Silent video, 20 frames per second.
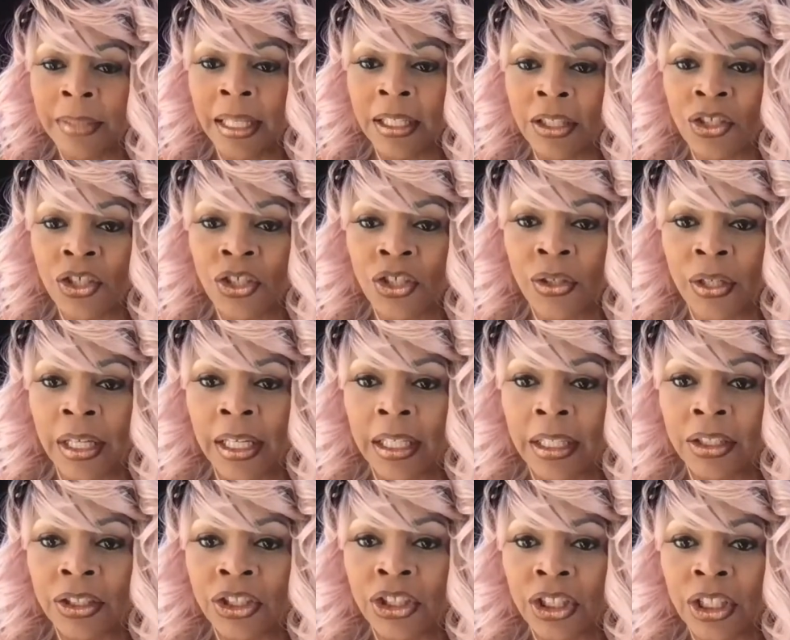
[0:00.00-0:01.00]
That's
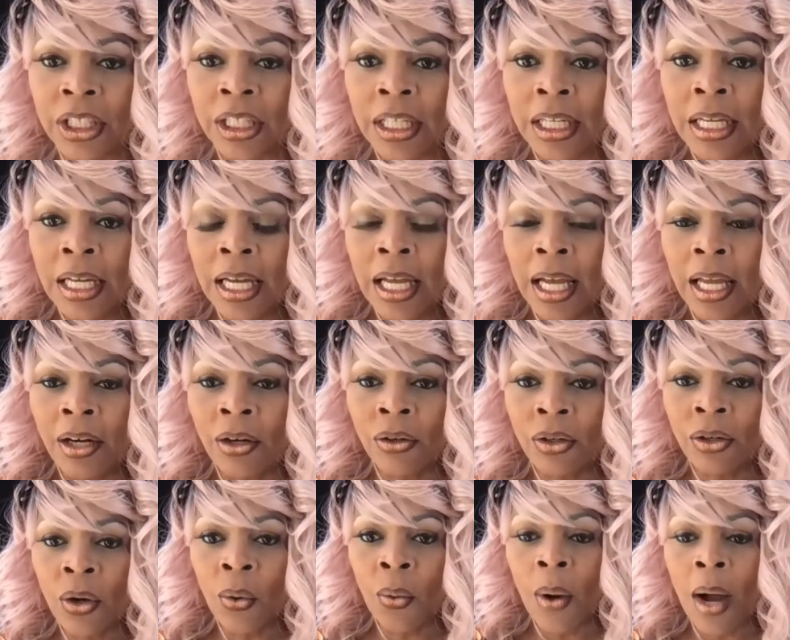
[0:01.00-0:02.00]
strange. I don't
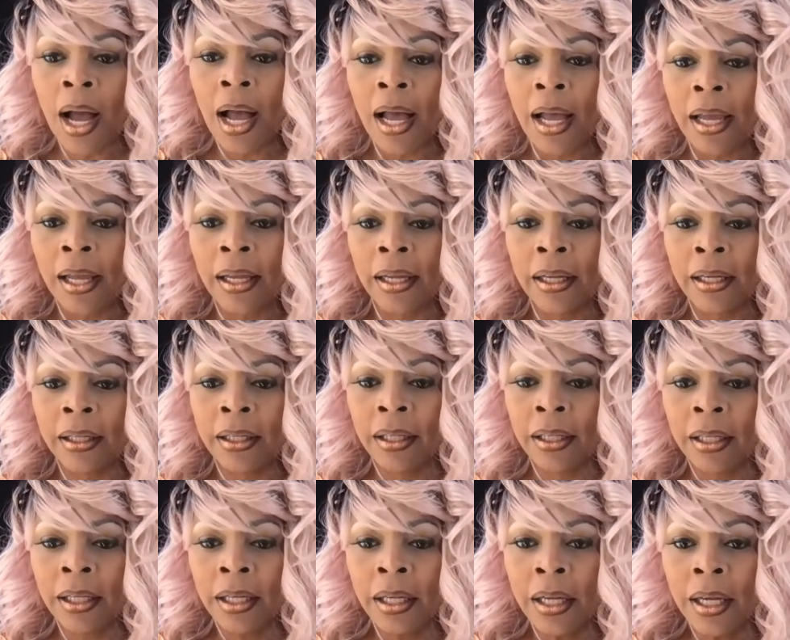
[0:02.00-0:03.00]
know why.
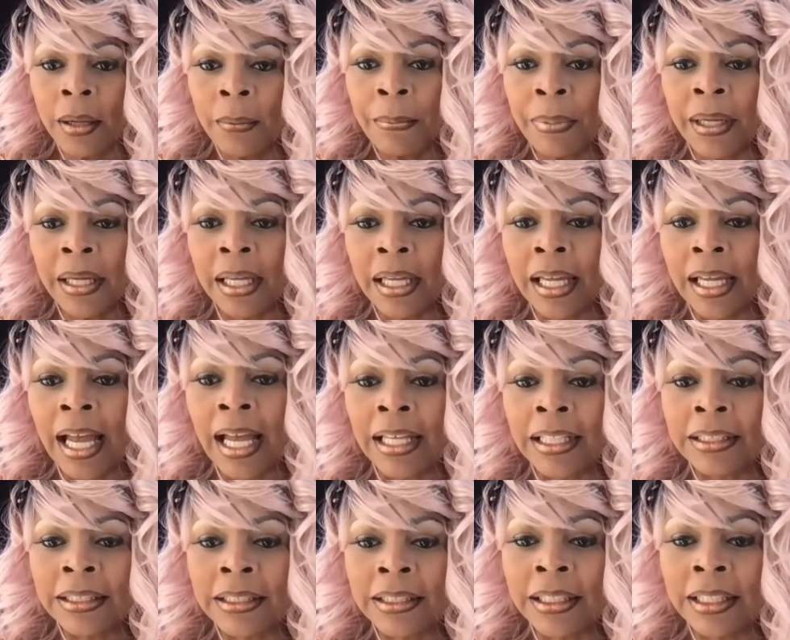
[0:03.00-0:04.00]
But
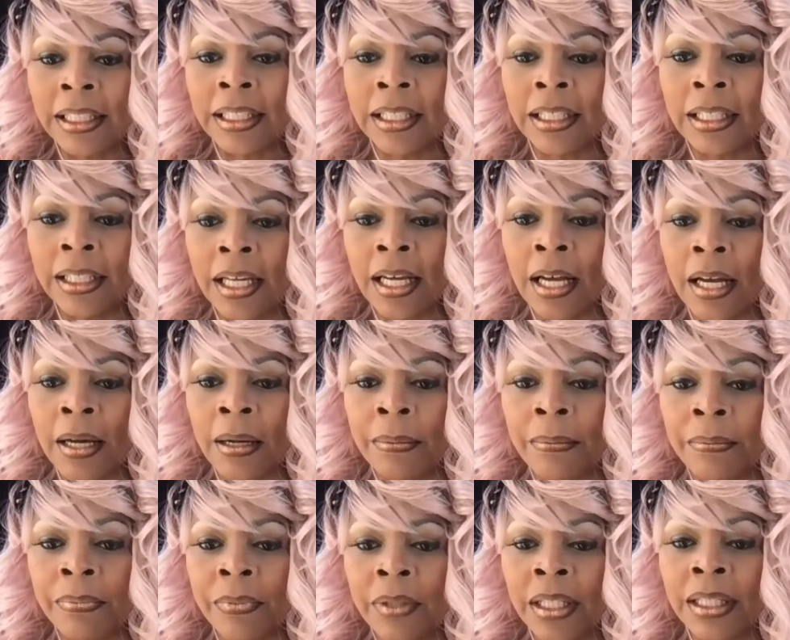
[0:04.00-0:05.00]
guys,
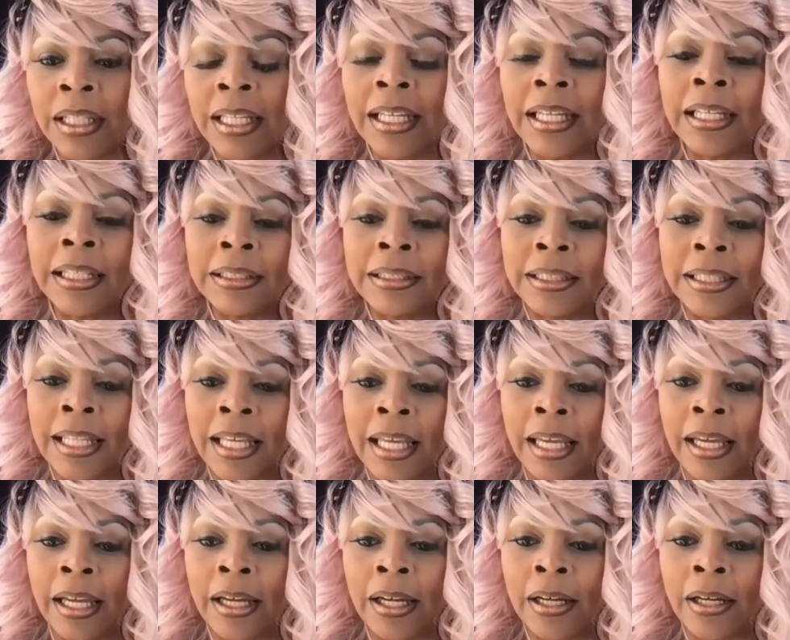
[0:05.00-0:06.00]
the link is
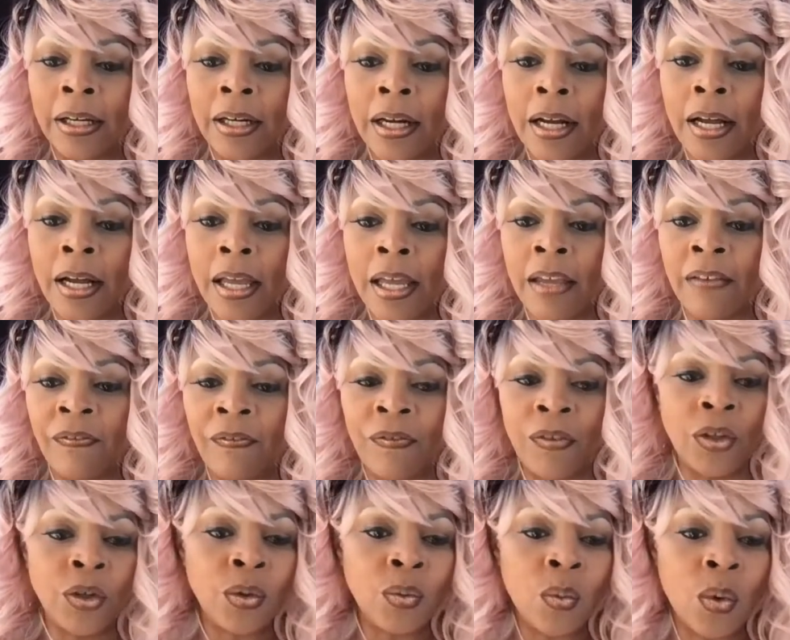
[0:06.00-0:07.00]
there if
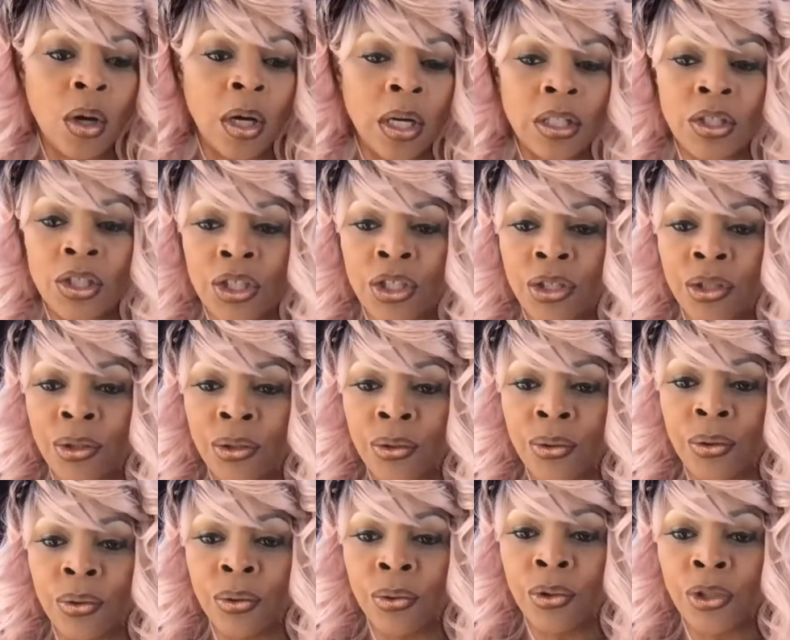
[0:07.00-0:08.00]
you want
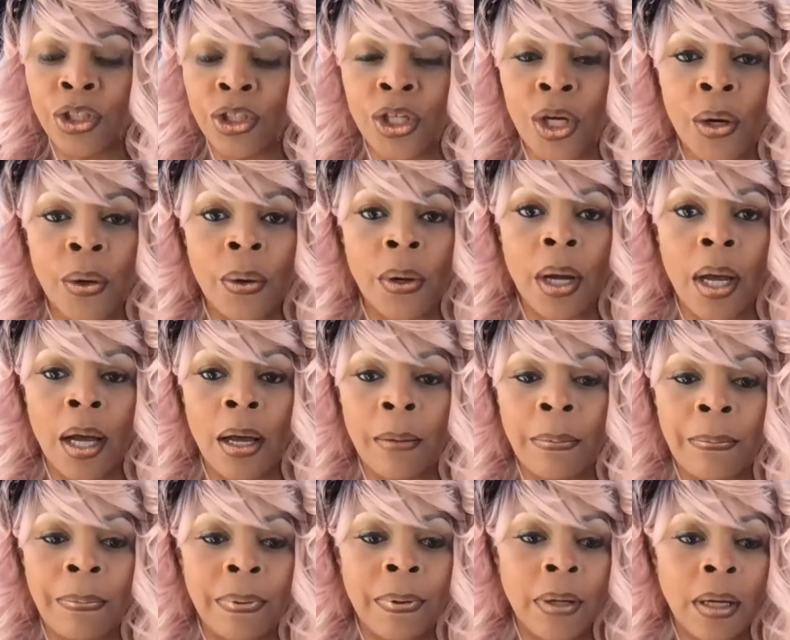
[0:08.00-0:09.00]
to show up.